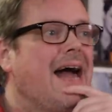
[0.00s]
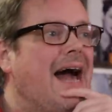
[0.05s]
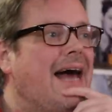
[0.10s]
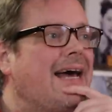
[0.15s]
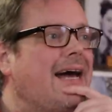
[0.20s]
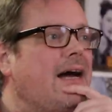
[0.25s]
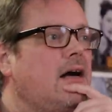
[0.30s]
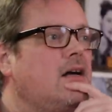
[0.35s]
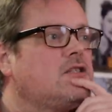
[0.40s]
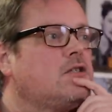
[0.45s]

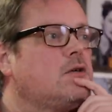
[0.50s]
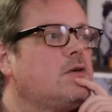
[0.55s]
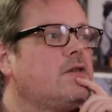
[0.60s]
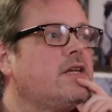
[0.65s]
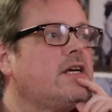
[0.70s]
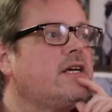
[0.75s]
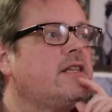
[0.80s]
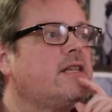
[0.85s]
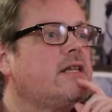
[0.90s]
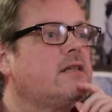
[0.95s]
And I also
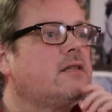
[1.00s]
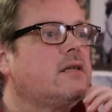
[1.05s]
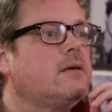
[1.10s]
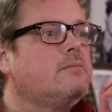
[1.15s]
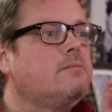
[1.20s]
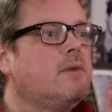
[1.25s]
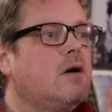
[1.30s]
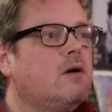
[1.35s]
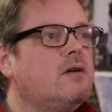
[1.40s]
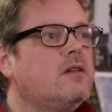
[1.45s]
think that
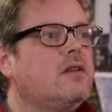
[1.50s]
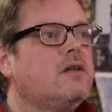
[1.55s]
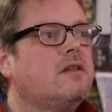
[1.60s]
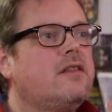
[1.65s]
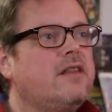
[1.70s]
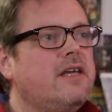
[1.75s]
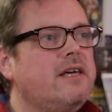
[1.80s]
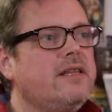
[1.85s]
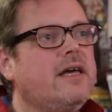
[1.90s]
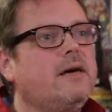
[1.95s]
the
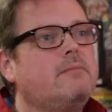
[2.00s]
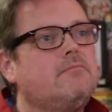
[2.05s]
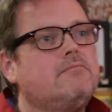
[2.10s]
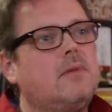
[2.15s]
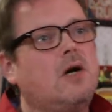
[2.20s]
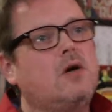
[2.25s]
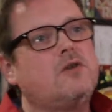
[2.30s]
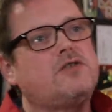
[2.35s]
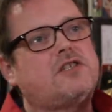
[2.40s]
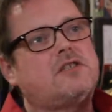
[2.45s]
thing that
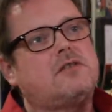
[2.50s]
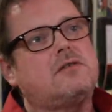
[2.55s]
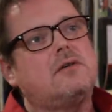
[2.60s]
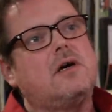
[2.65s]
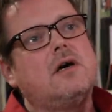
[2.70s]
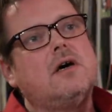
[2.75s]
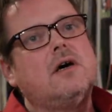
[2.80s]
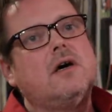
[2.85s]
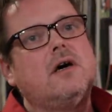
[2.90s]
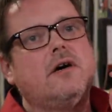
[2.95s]
most
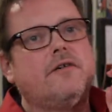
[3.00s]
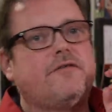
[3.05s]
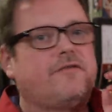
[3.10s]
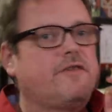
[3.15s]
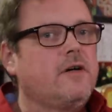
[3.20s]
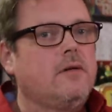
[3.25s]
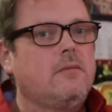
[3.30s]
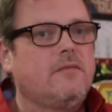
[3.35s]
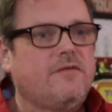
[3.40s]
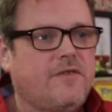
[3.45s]

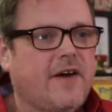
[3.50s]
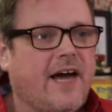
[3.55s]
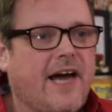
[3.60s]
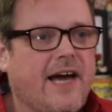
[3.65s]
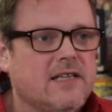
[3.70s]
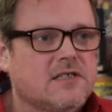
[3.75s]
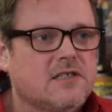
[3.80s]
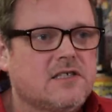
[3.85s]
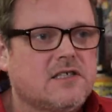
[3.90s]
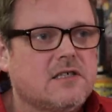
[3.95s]
film
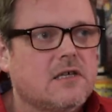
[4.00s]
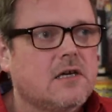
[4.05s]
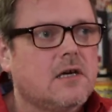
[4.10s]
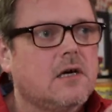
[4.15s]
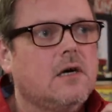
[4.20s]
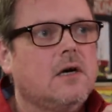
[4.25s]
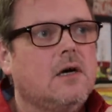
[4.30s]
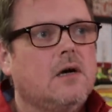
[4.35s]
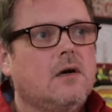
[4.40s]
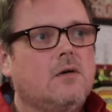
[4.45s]
fans
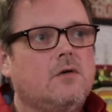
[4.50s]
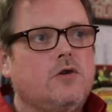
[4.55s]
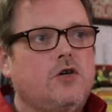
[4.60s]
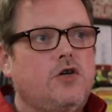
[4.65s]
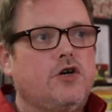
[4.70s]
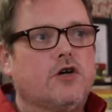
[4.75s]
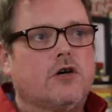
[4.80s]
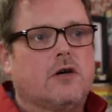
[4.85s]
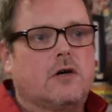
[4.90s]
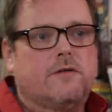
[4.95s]

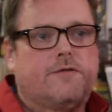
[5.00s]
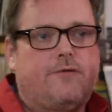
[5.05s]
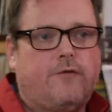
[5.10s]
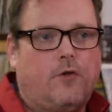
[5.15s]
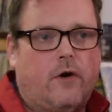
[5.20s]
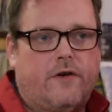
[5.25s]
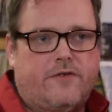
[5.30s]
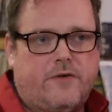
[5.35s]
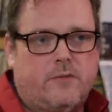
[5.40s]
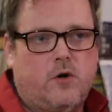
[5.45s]
yearn
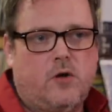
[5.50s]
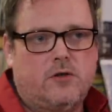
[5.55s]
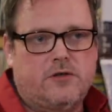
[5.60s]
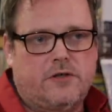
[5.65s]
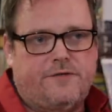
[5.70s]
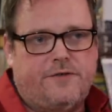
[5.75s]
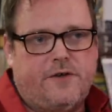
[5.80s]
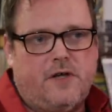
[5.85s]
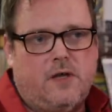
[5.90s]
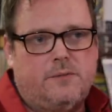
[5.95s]
for from
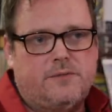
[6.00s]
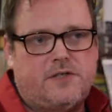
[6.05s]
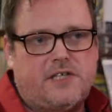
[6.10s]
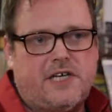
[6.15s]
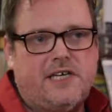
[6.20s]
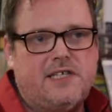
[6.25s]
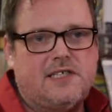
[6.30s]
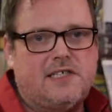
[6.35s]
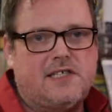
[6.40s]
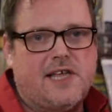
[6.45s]
older films
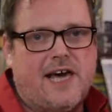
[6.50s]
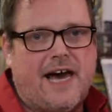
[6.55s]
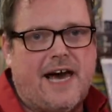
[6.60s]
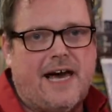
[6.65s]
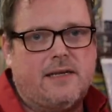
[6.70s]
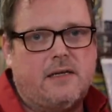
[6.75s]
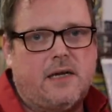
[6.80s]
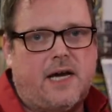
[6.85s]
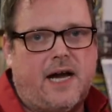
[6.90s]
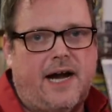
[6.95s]
is
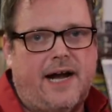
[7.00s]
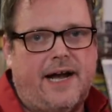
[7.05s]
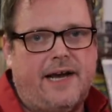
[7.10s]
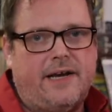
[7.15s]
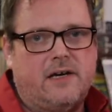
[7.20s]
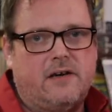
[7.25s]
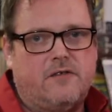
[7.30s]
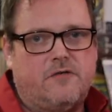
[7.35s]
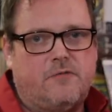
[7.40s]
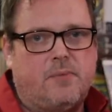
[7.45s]
that
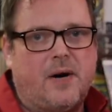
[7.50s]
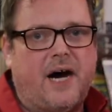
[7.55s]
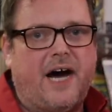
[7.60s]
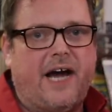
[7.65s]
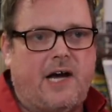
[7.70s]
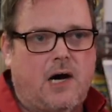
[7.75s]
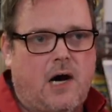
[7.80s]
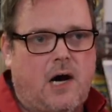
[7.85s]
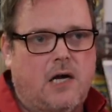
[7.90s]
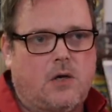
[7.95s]
kind of
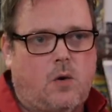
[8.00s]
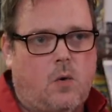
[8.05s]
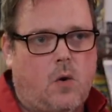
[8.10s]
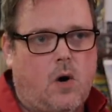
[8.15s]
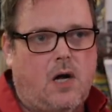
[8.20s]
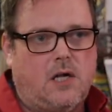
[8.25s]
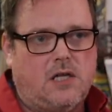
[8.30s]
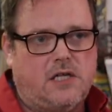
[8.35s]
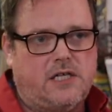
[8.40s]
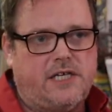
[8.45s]
bygone
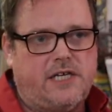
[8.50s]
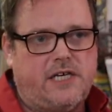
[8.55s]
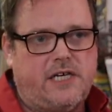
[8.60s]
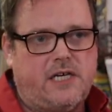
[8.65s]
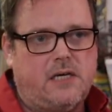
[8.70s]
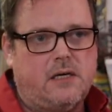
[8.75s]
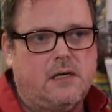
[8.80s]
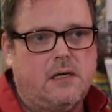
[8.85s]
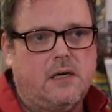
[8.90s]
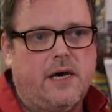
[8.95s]

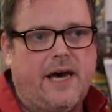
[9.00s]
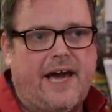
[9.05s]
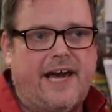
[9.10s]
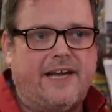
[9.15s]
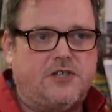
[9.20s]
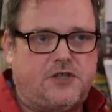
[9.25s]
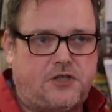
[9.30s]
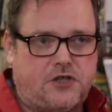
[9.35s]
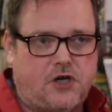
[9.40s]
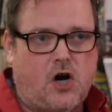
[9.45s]
quality
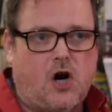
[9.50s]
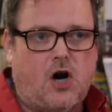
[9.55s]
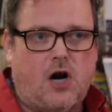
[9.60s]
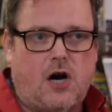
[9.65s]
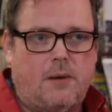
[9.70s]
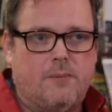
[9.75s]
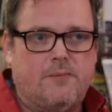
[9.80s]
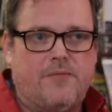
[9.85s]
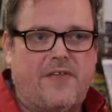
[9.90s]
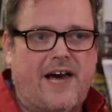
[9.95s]
and
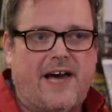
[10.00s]
charm